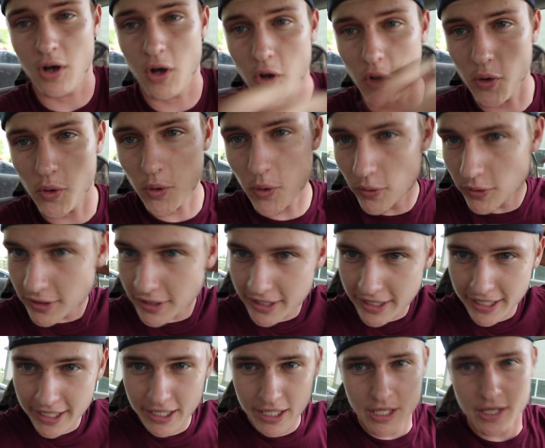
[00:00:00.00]

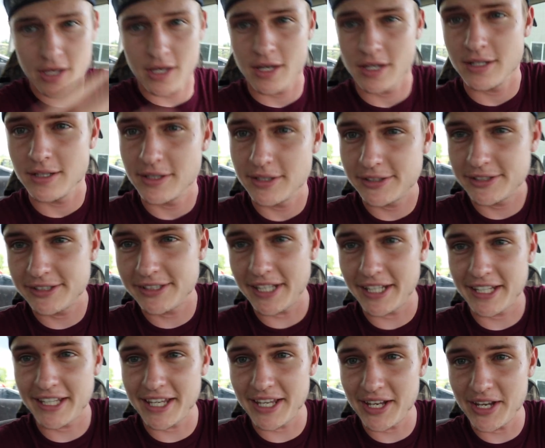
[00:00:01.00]
Holy
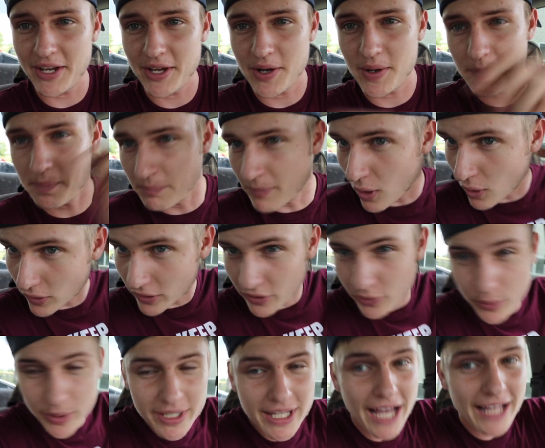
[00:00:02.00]
stinking moly.
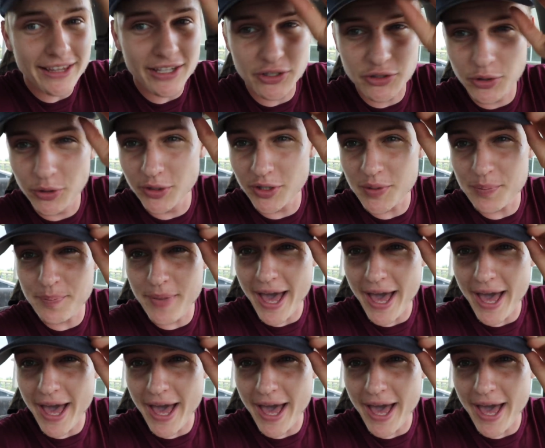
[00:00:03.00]
We got the Dually